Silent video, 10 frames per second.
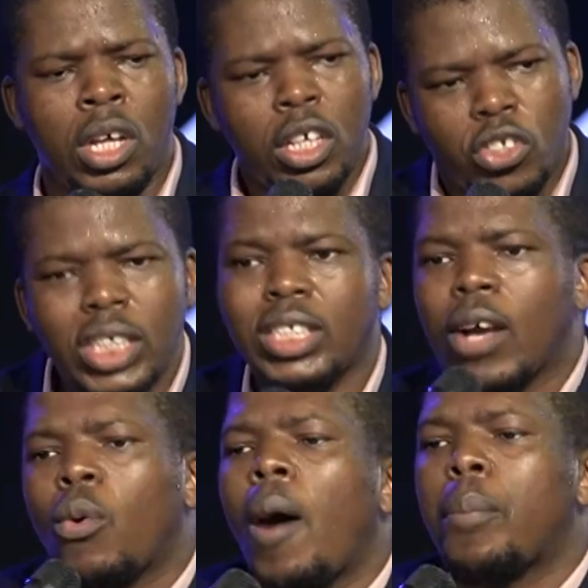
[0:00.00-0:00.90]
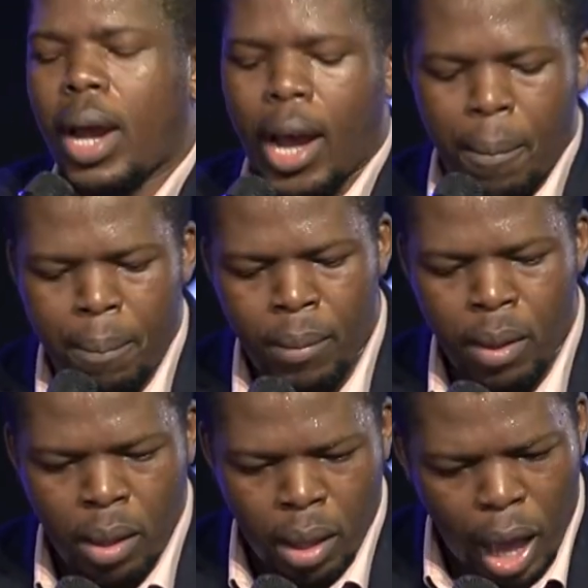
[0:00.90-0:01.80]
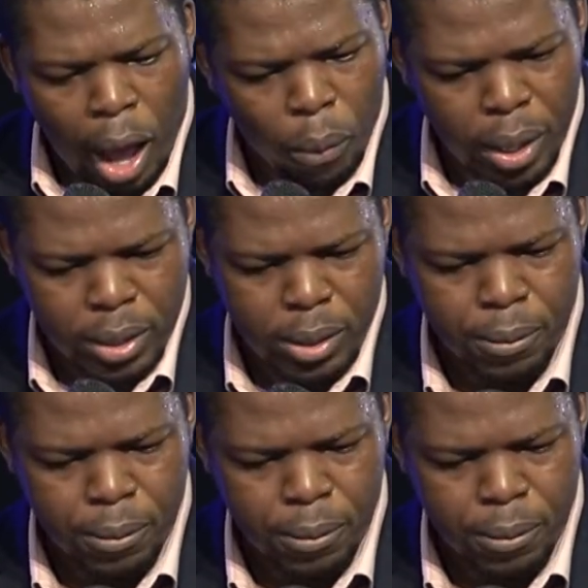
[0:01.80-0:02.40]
just like Abraham akwenza.